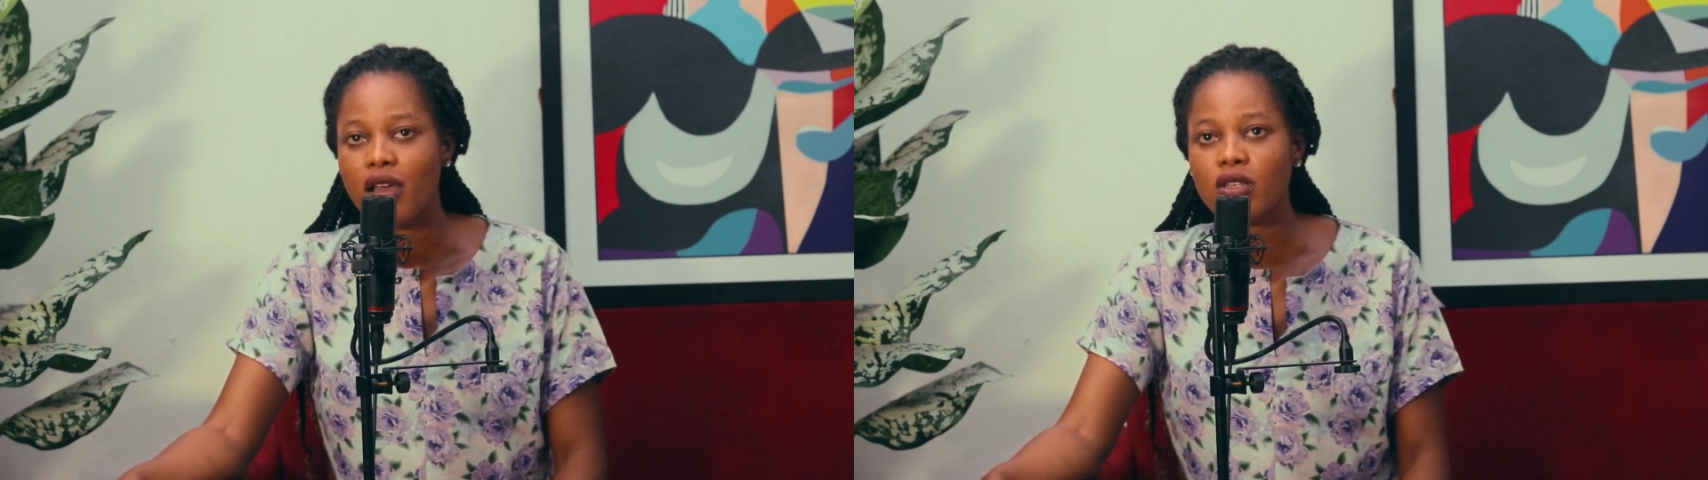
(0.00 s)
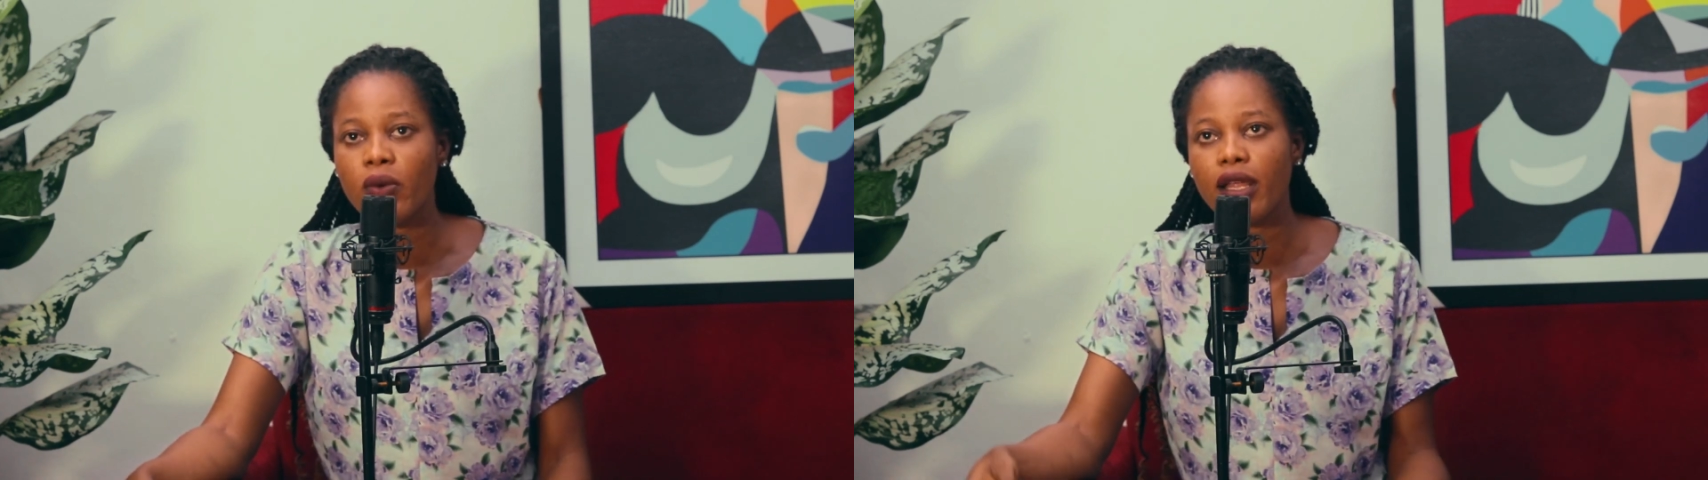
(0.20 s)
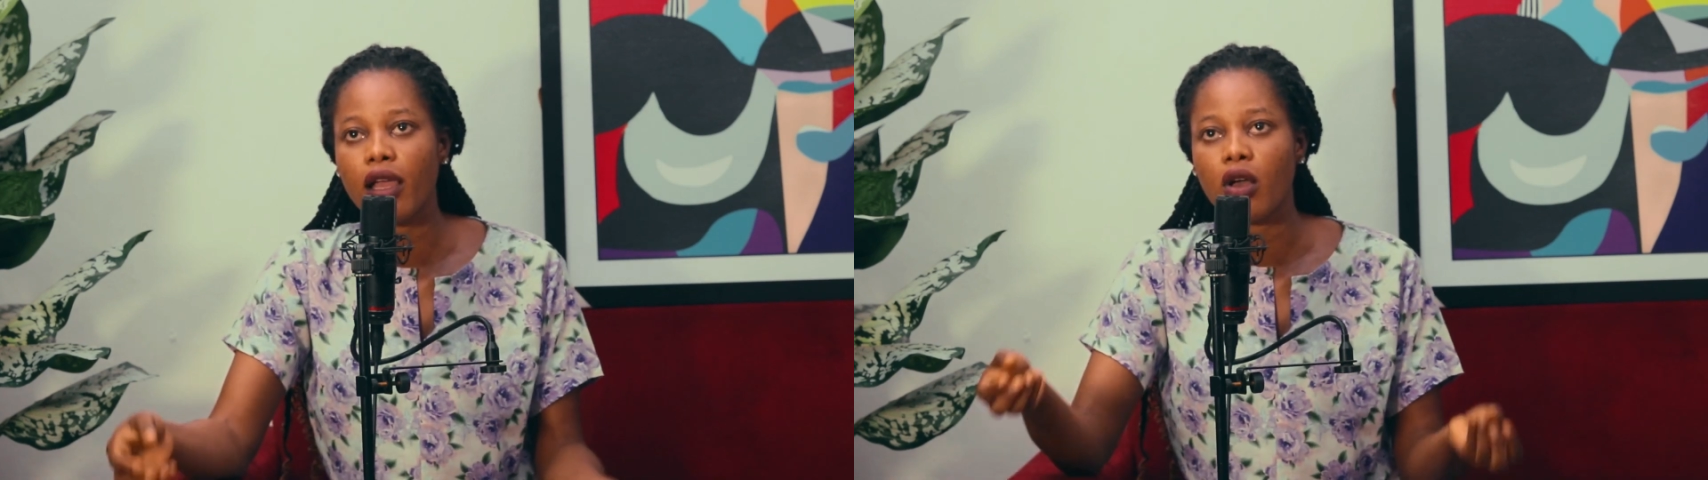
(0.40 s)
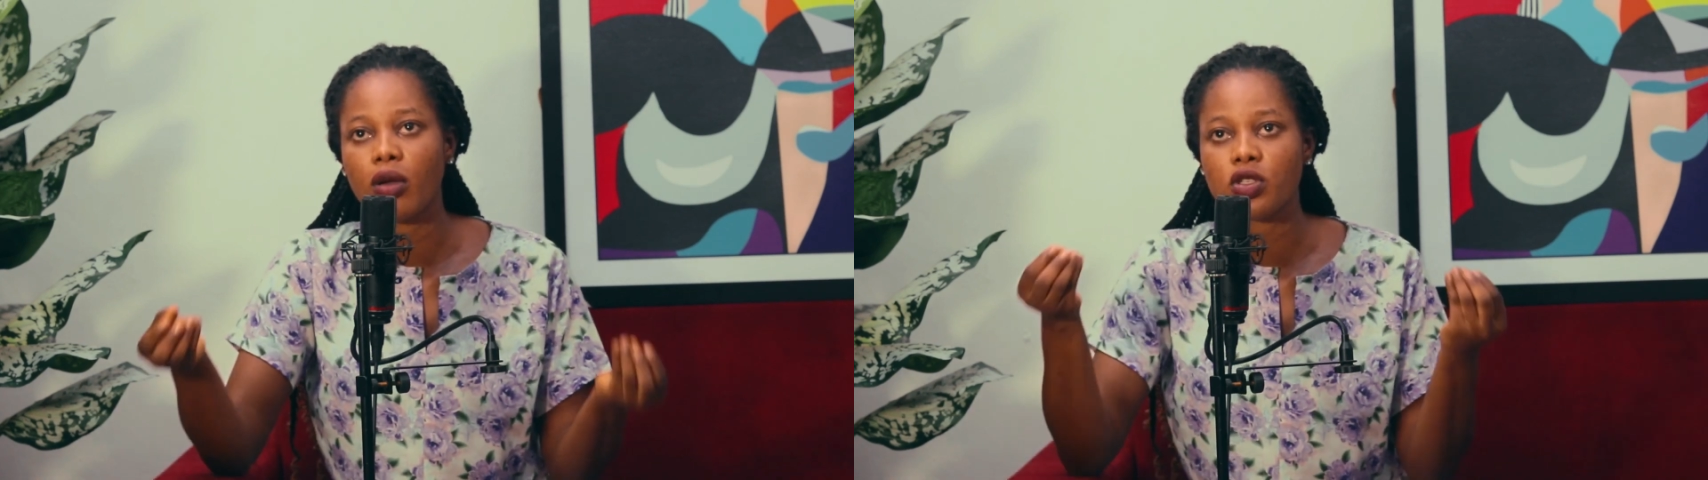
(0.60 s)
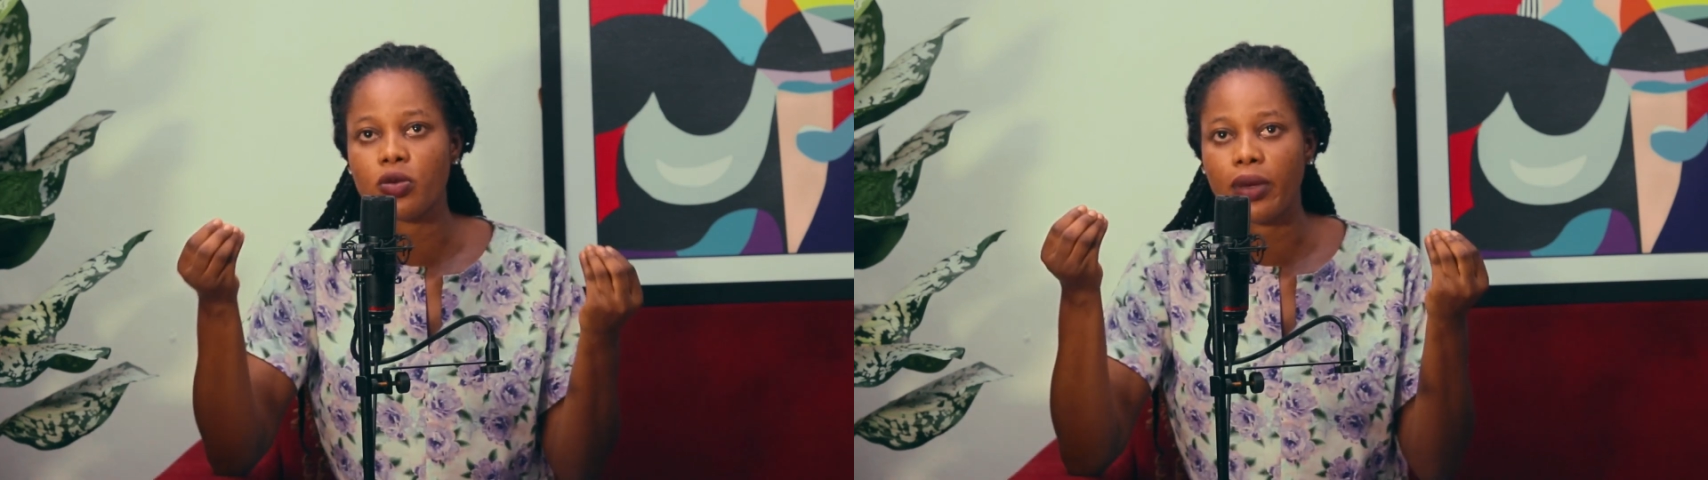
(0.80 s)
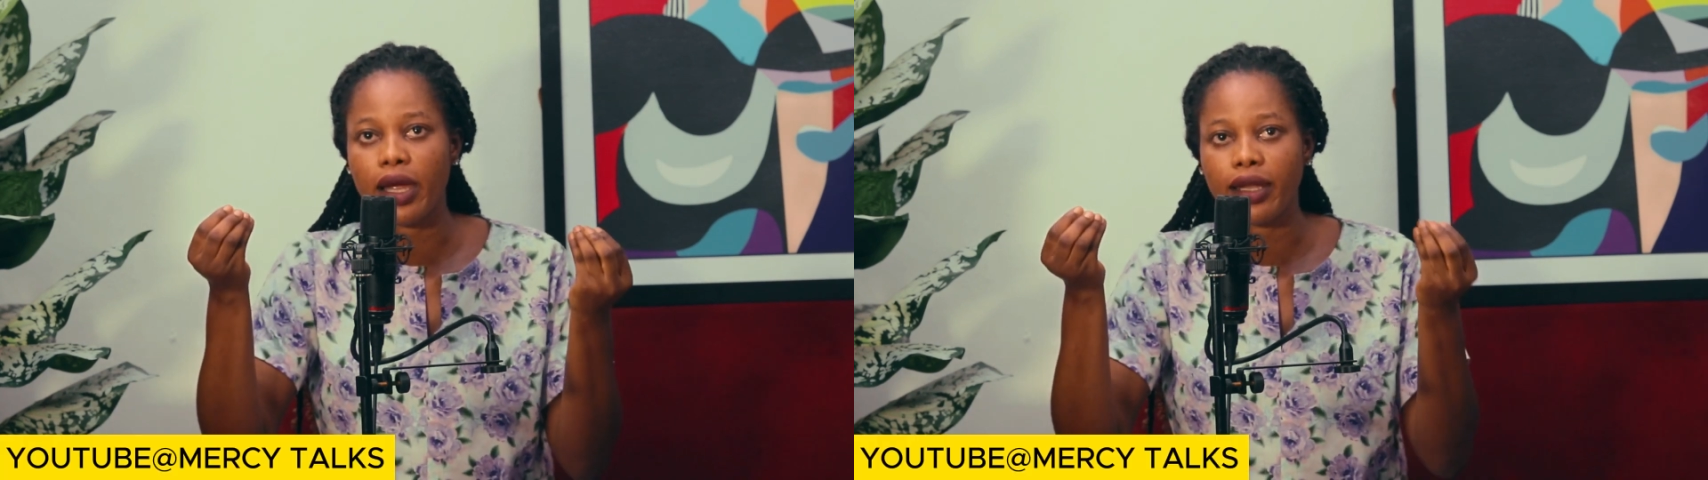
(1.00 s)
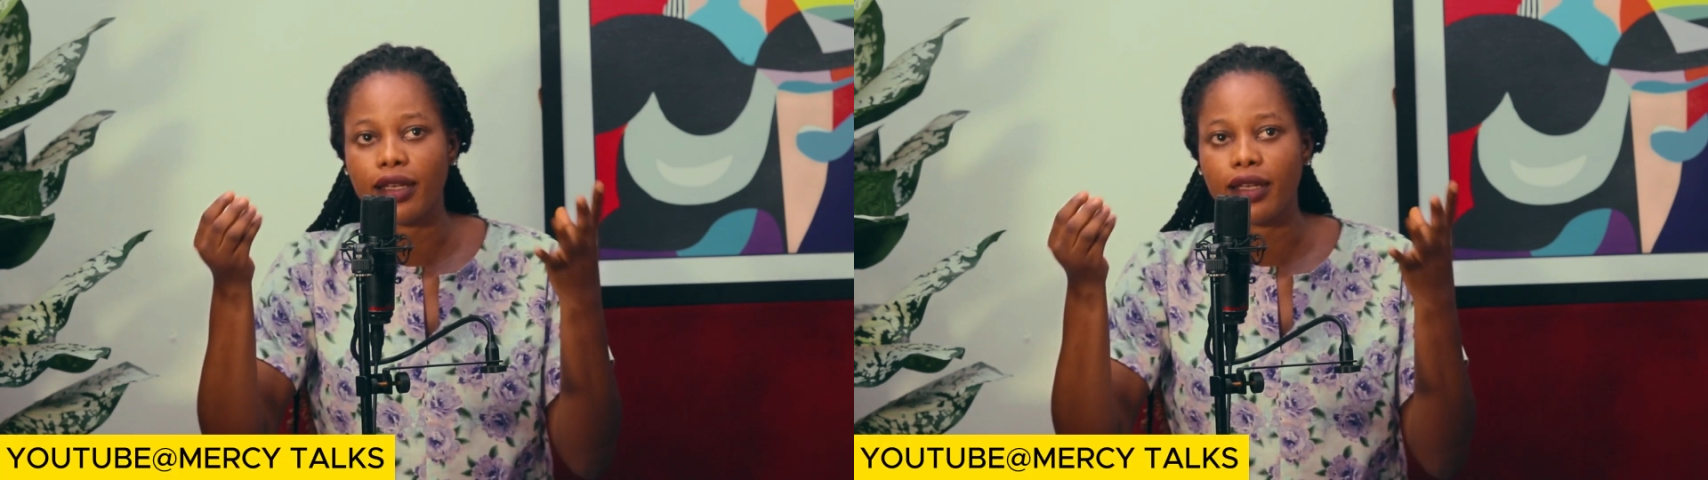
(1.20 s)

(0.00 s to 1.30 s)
So when I come to my,